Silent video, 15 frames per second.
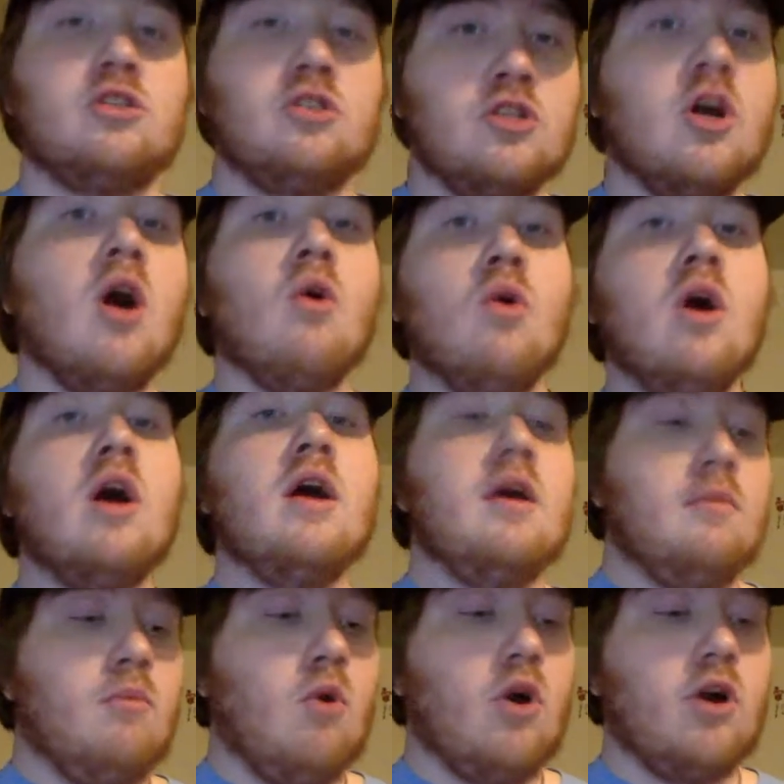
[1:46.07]
So,
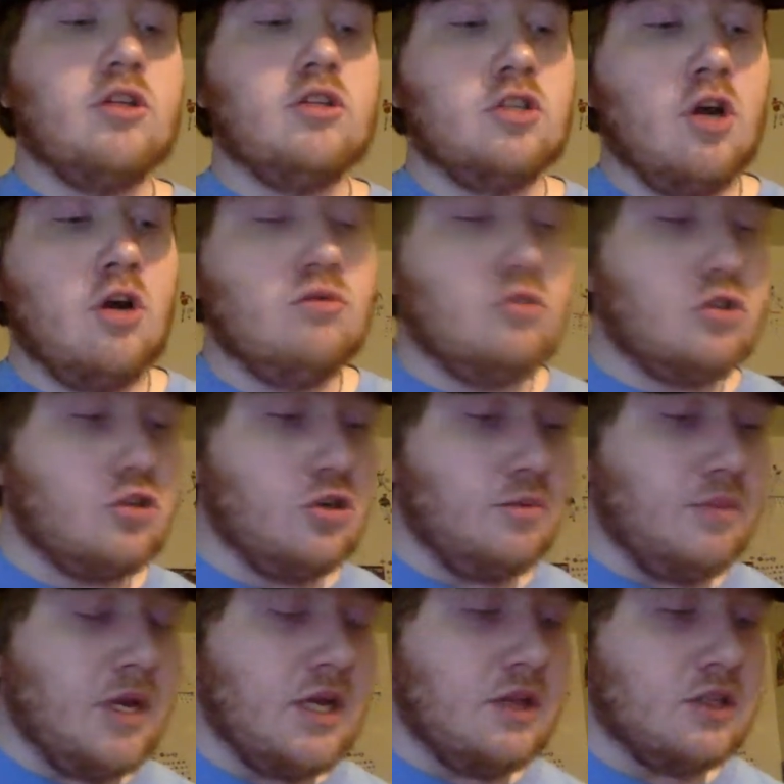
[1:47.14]
Martin Jones should
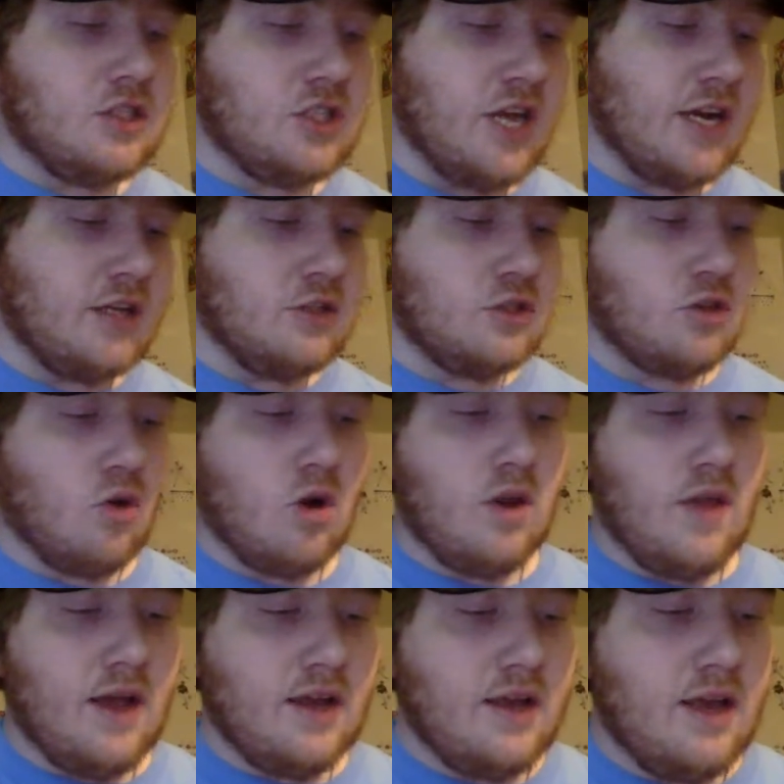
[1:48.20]
be the 2nd star of
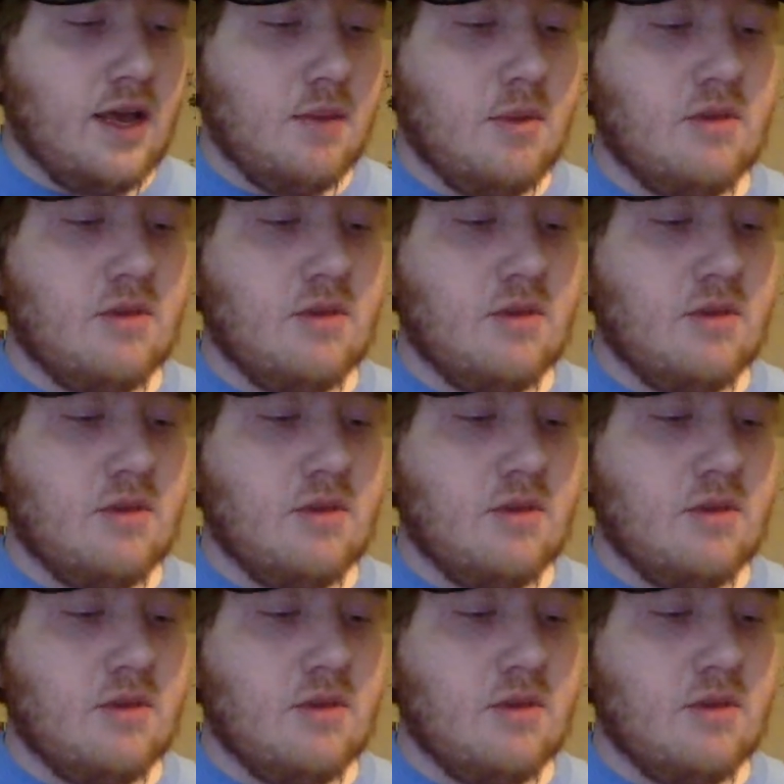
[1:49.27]
that game,